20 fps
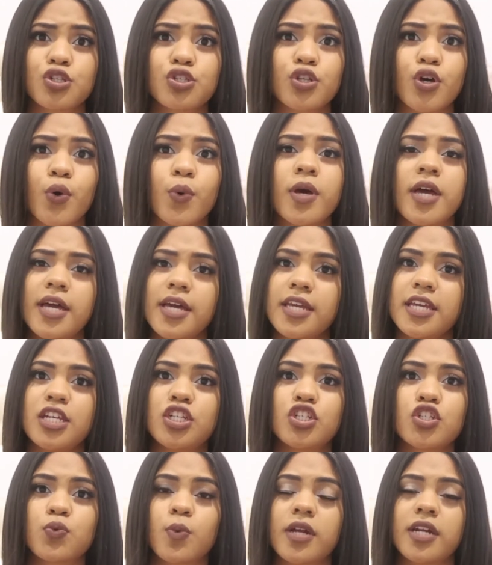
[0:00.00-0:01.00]
So
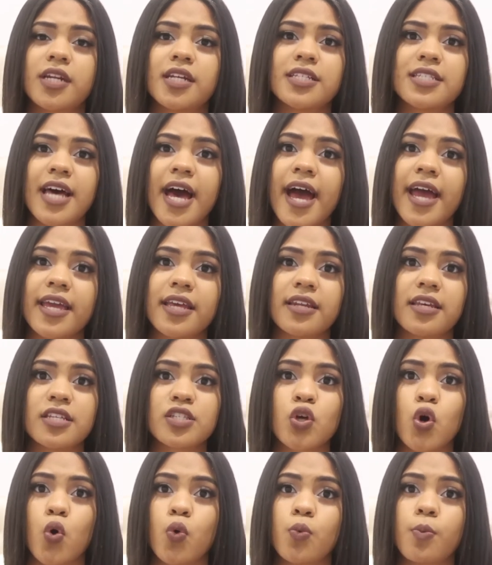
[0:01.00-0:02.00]
he just wanted to die in
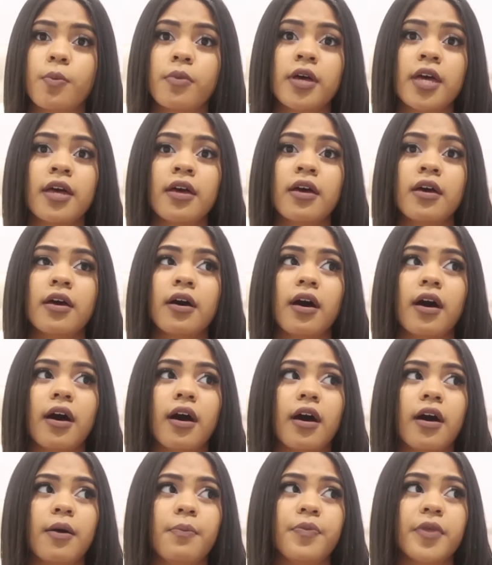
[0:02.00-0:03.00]
his home
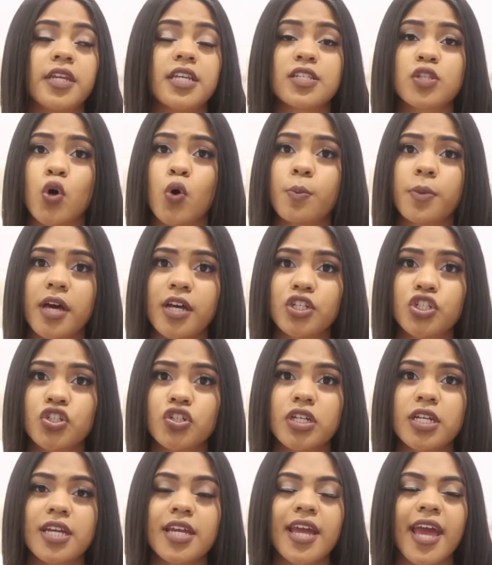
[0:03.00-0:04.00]

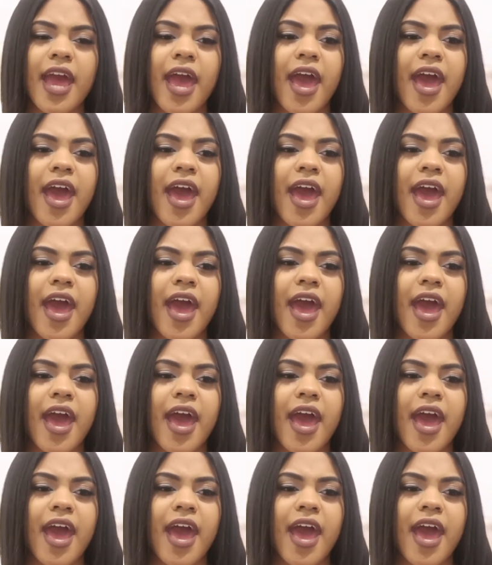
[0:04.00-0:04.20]
country.